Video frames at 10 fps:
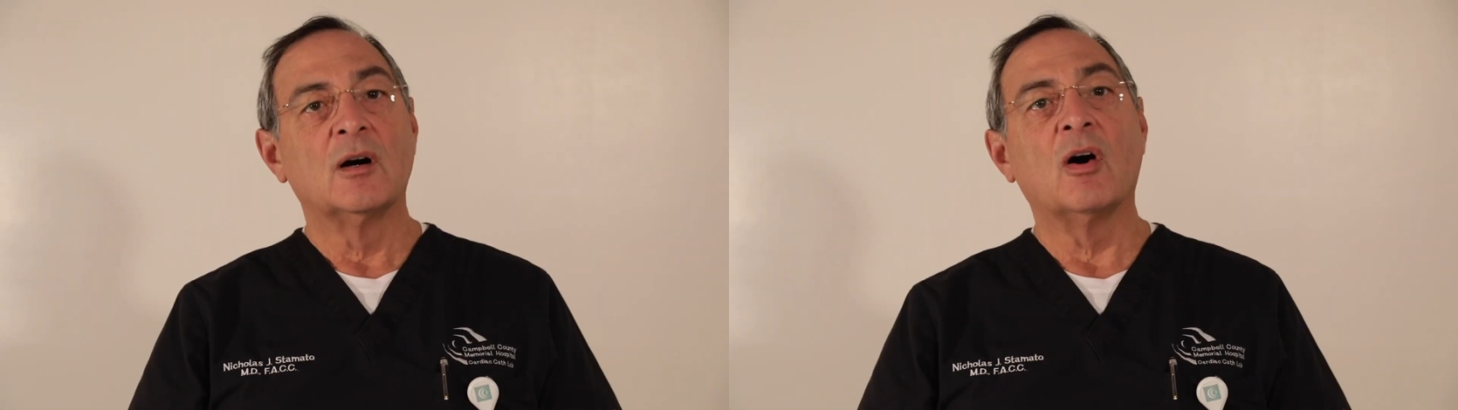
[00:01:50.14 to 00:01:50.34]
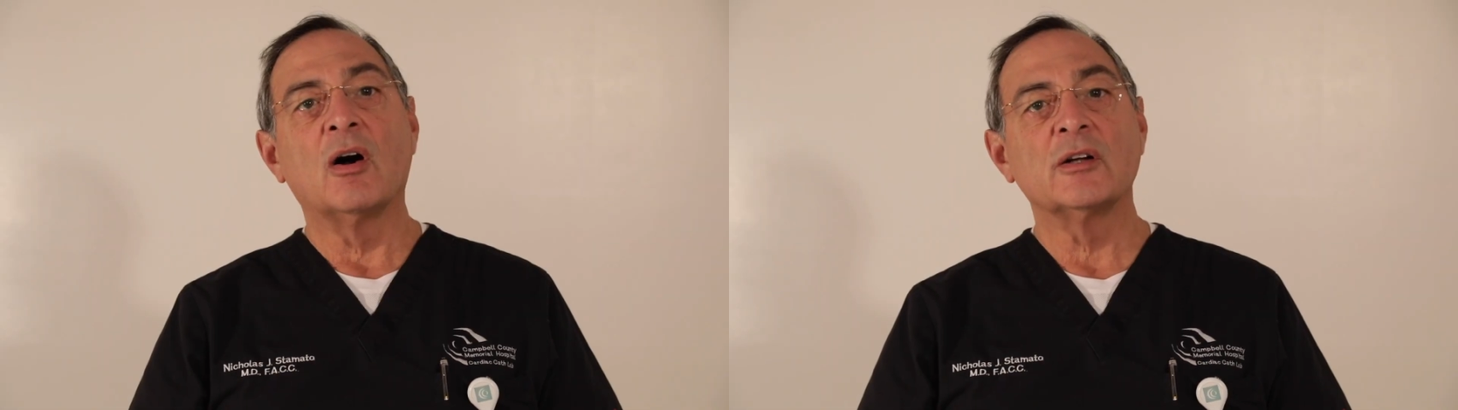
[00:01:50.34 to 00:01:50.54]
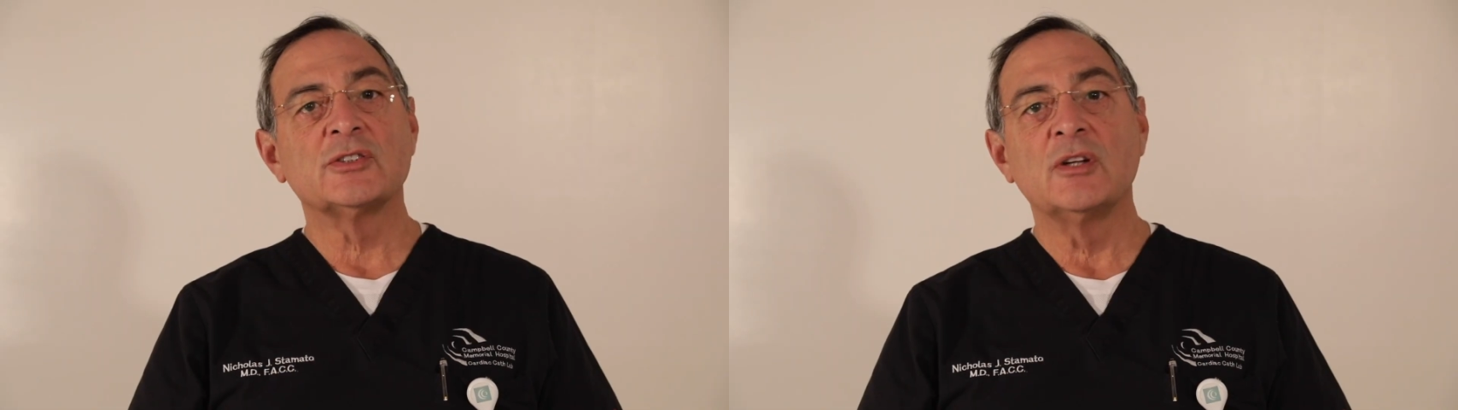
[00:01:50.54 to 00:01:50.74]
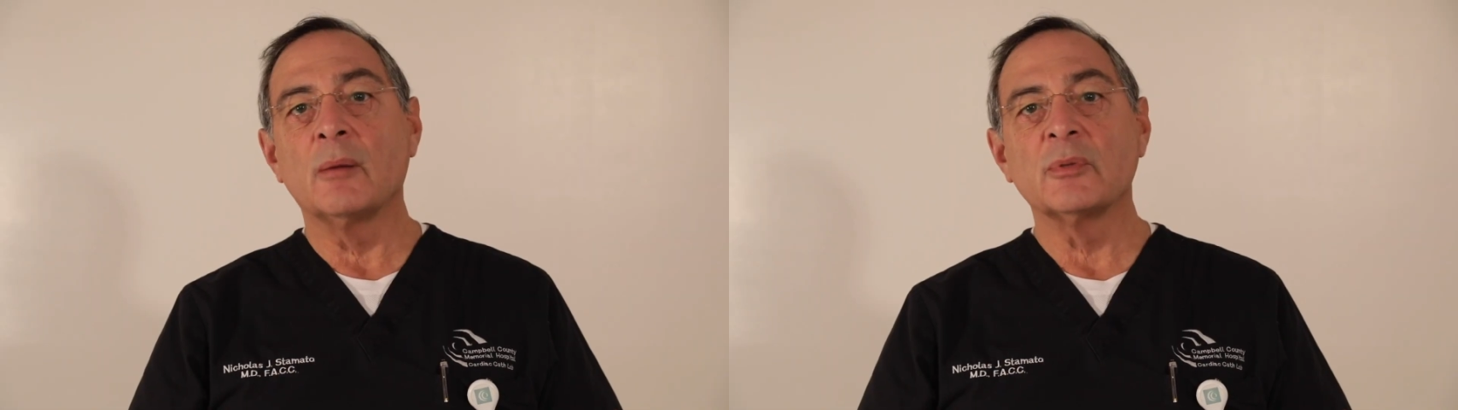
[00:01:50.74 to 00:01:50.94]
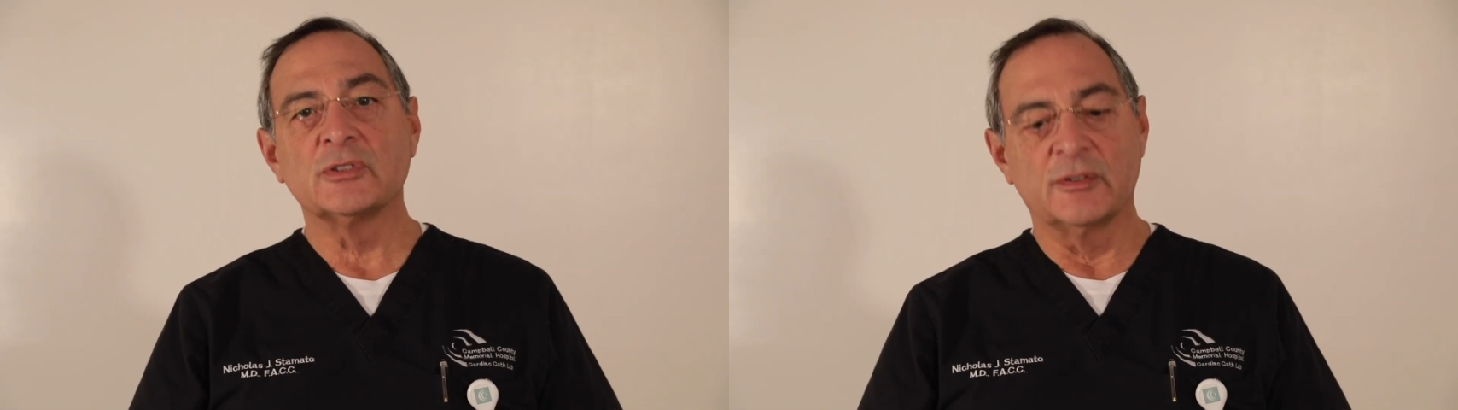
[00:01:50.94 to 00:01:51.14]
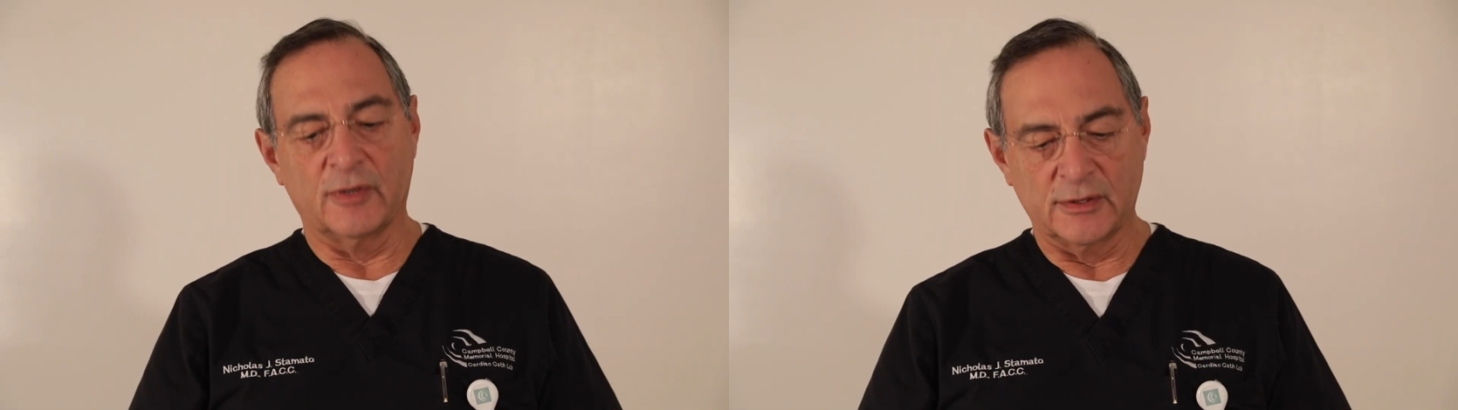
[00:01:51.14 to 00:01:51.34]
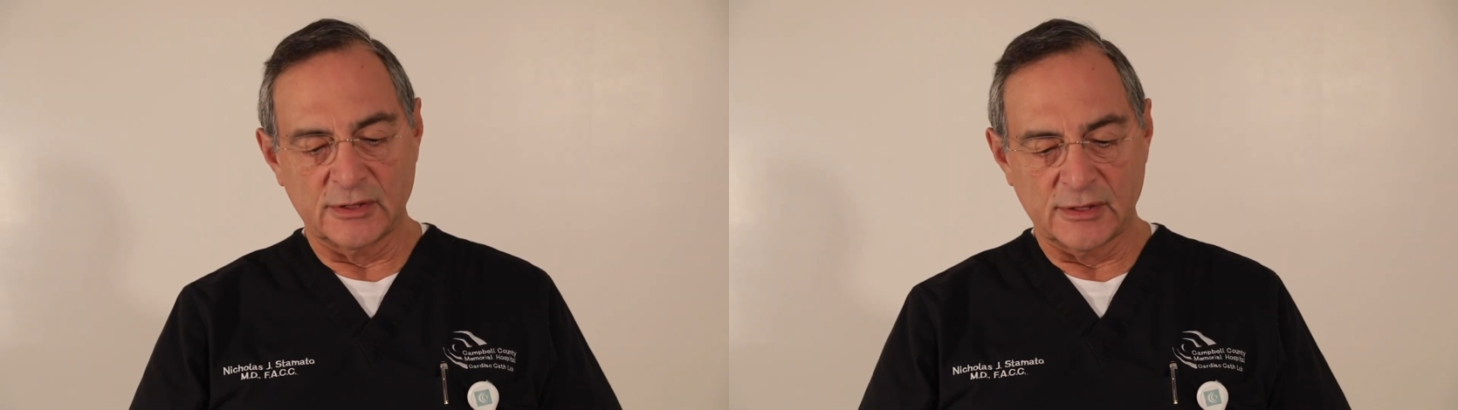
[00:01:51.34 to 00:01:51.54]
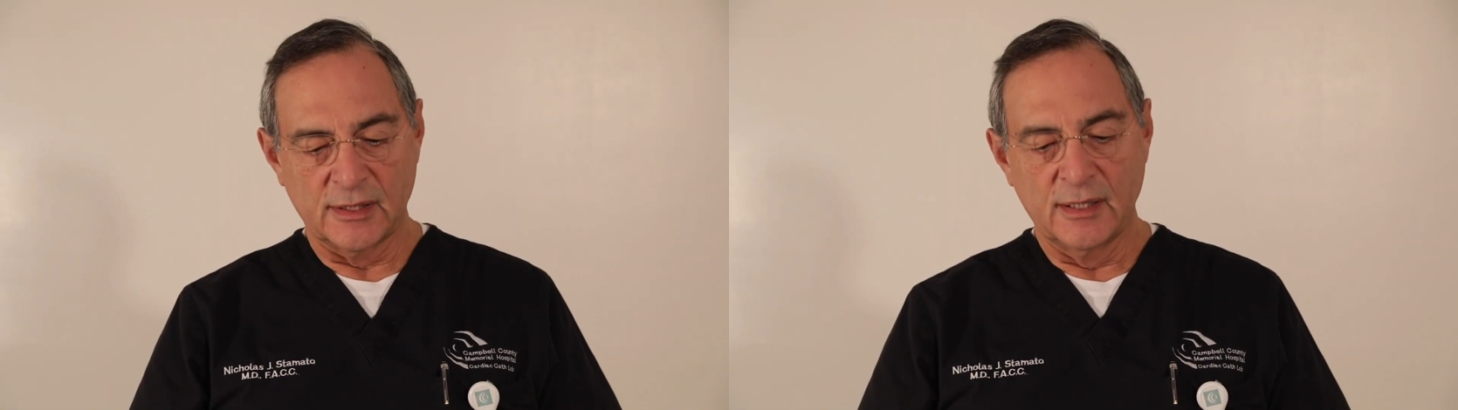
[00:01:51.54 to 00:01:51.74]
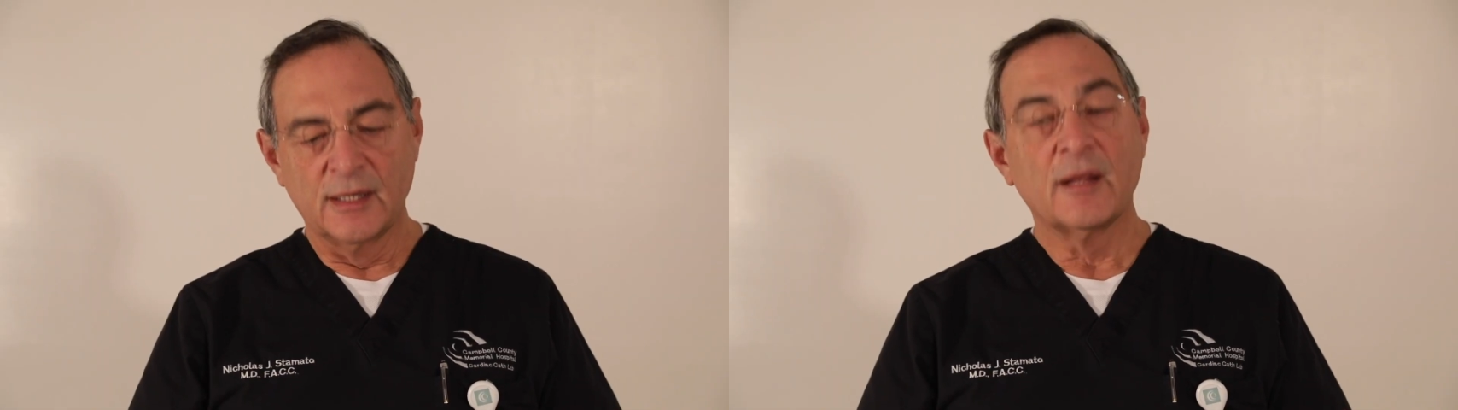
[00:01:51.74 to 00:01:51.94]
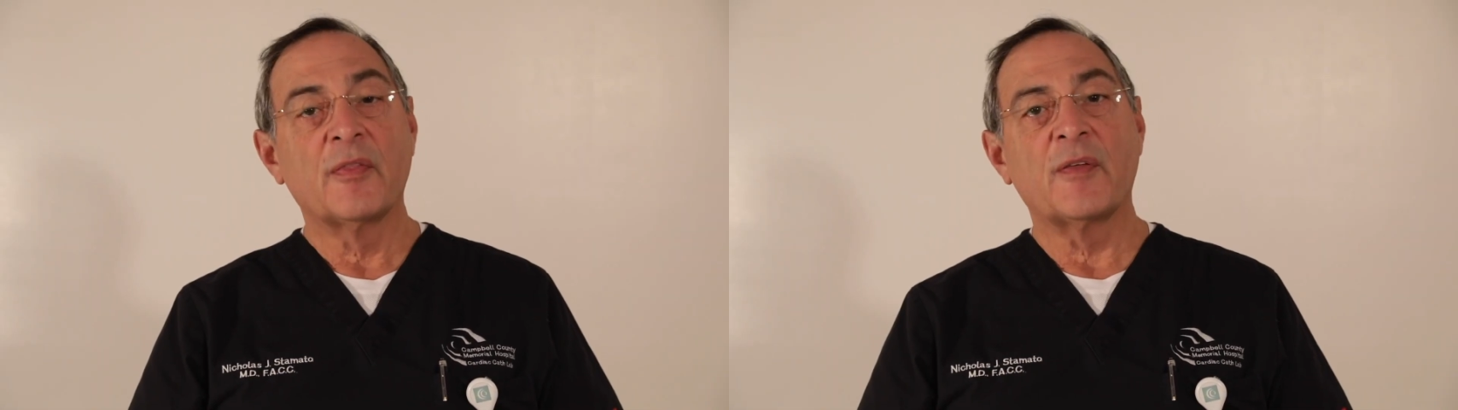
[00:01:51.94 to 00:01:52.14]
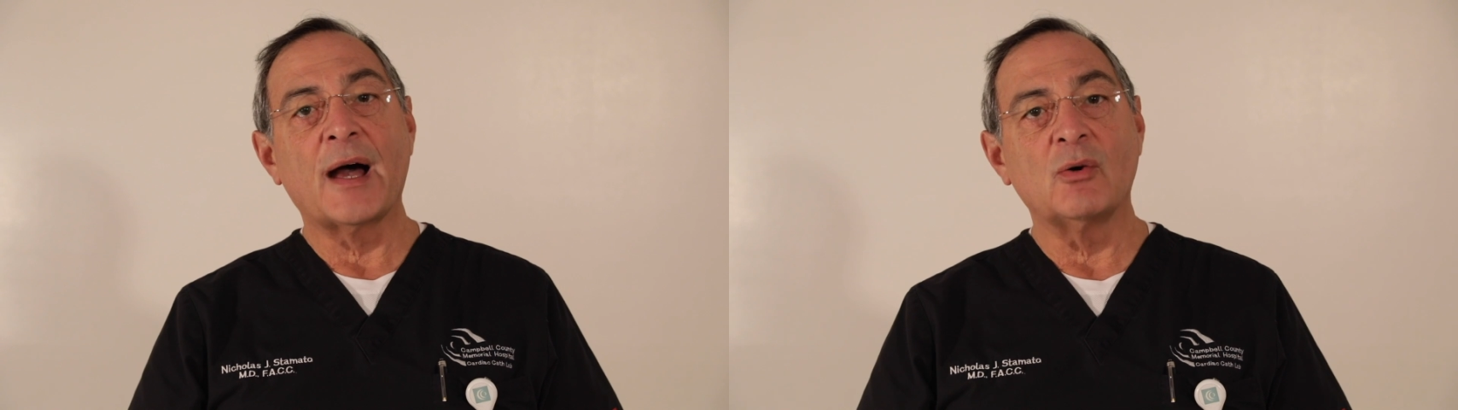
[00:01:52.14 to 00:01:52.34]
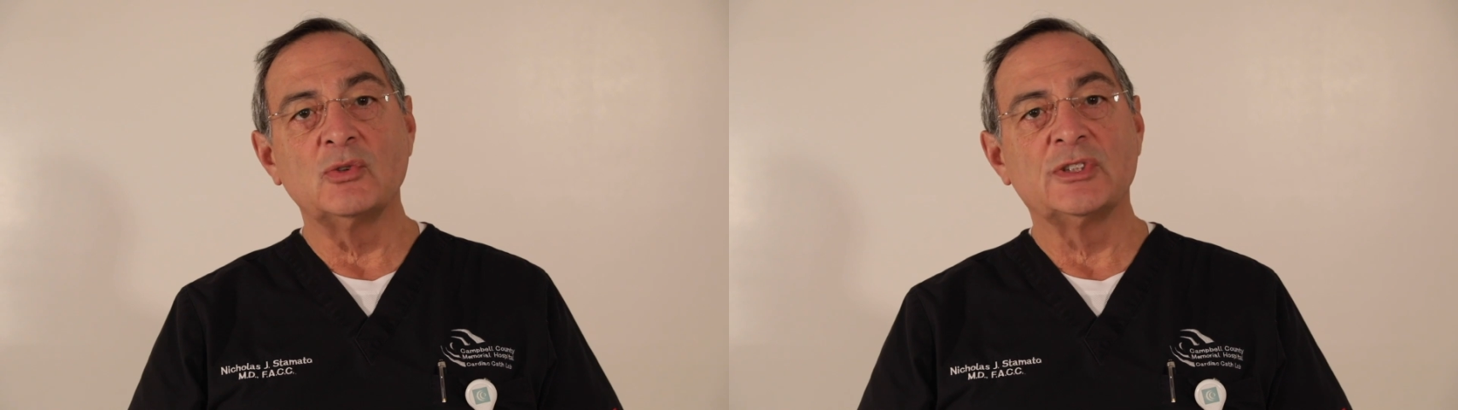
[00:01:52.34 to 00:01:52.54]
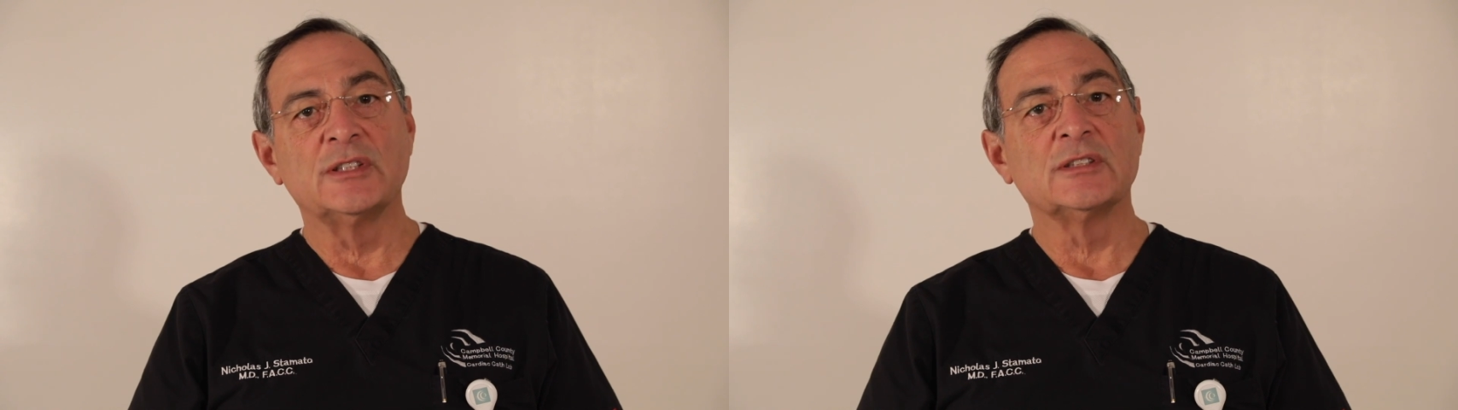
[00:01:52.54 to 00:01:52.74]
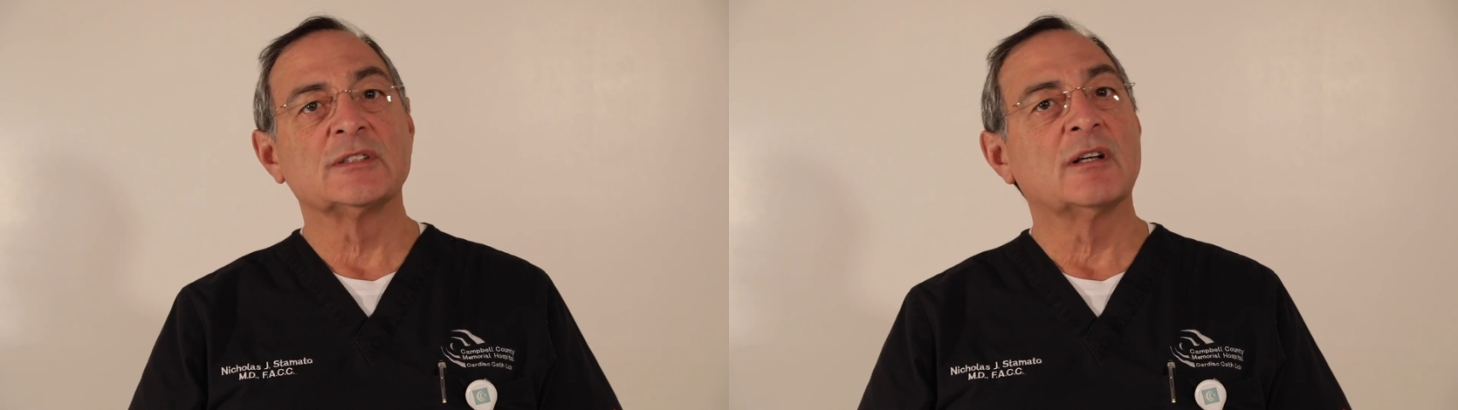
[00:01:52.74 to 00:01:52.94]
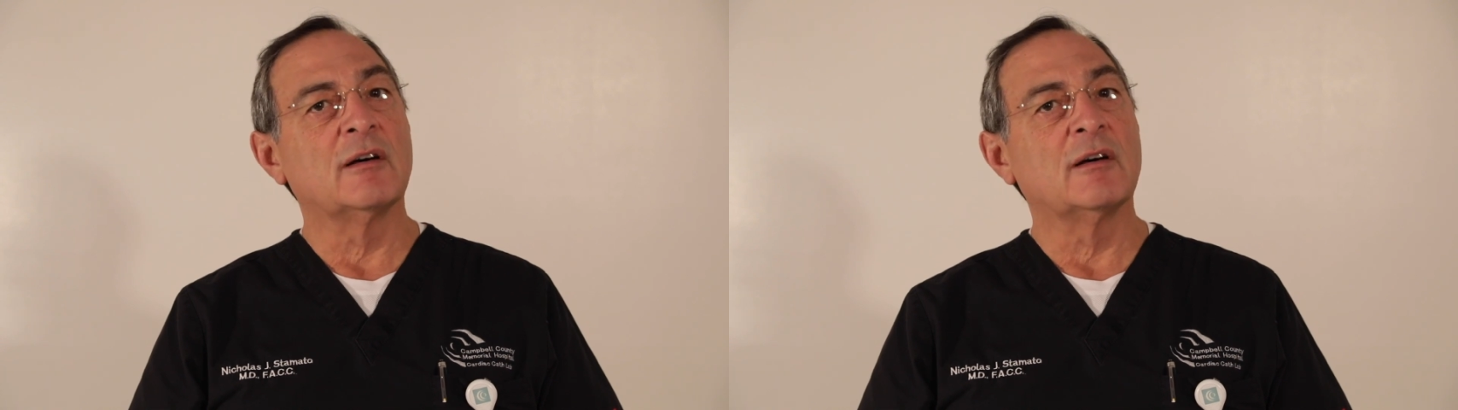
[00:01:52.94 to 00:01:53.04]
Large numbers of us thousands